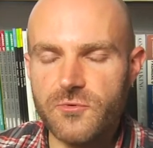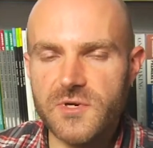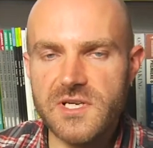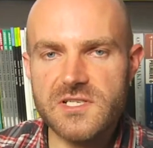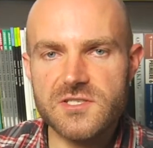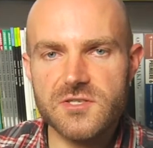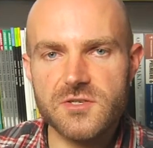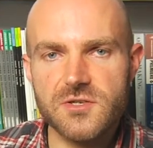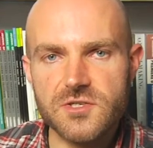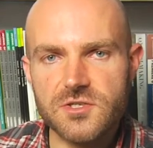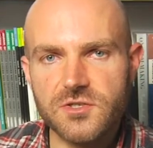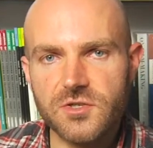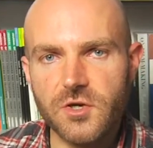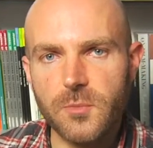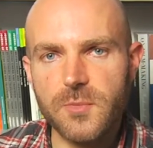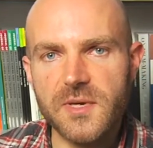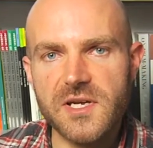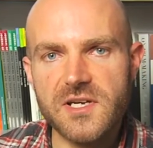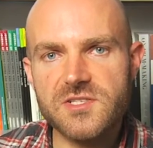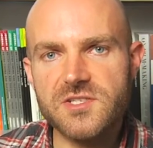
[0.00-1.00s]
research
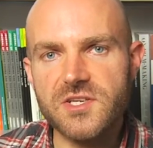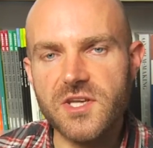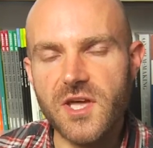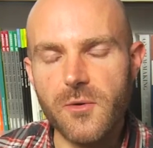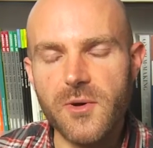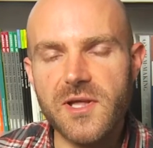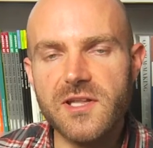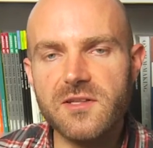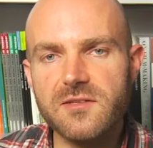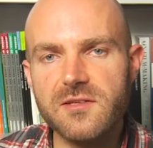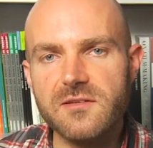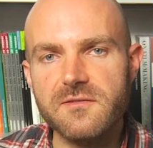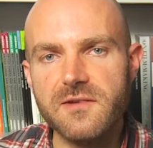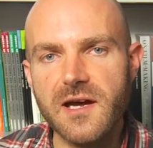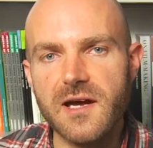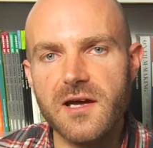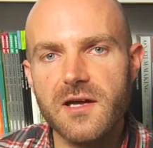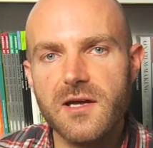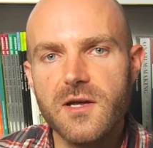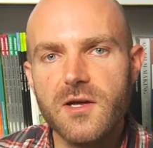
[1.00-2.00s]
topics go into
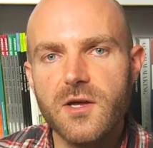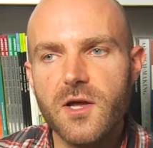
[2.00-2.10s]
that,